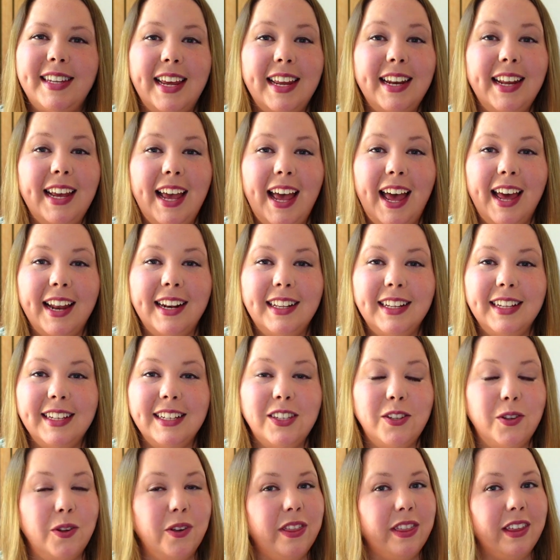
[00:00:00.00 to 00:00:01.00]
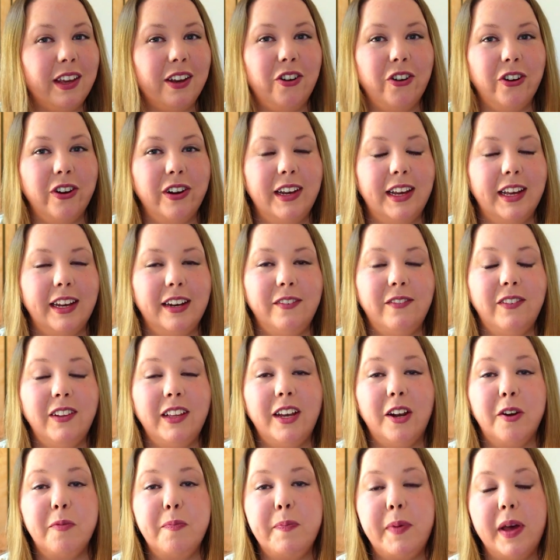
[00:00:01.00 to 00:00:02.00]
Data analysts who think
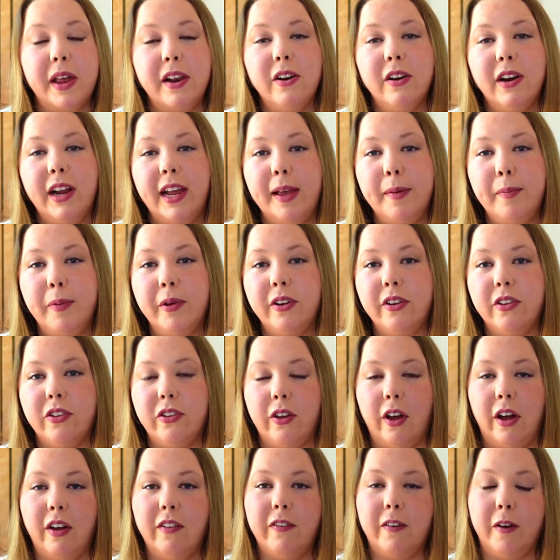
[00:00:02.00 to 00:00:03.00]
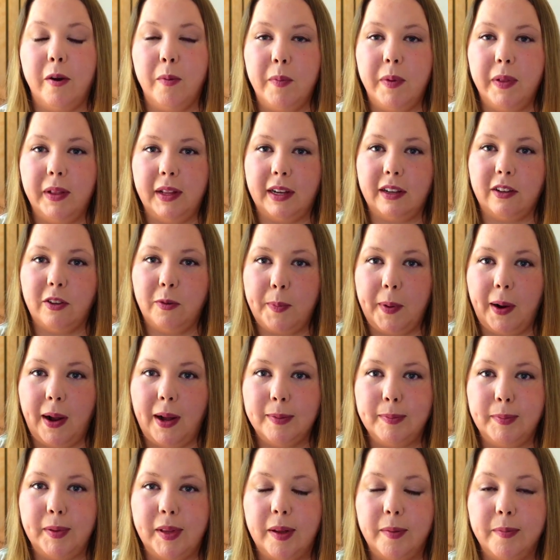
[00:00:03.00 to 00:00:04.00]
creatively are better able to solve complex
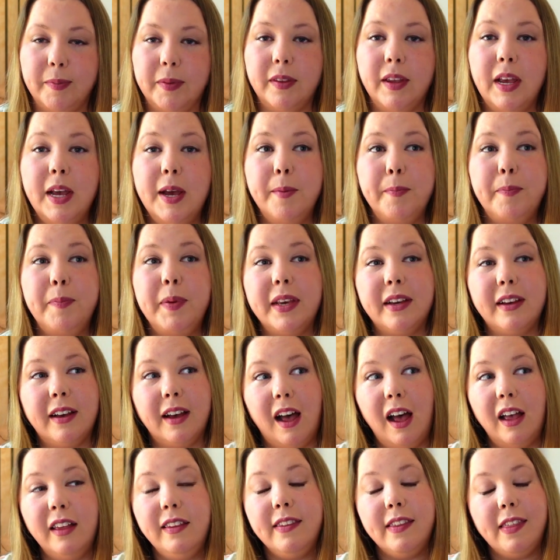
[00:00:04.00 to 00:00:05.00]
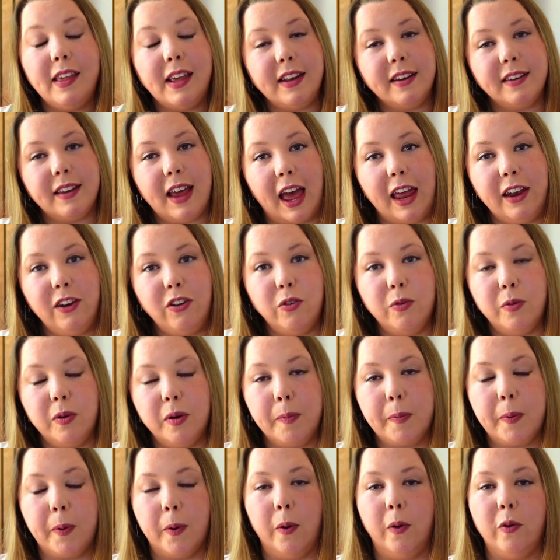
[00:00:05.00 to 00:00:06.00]
problems because they tend to
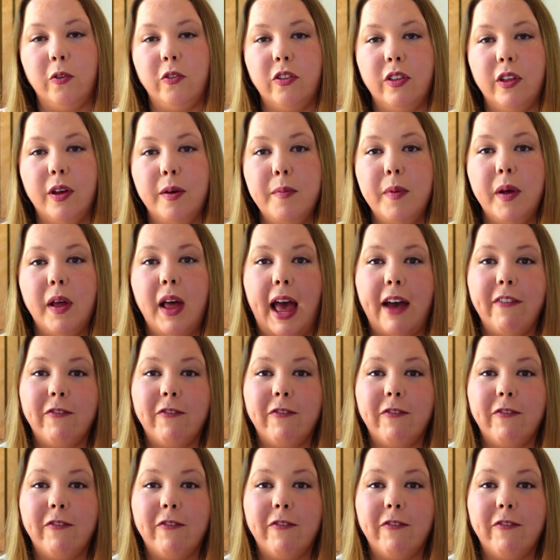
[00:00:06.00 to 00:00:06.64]
approach them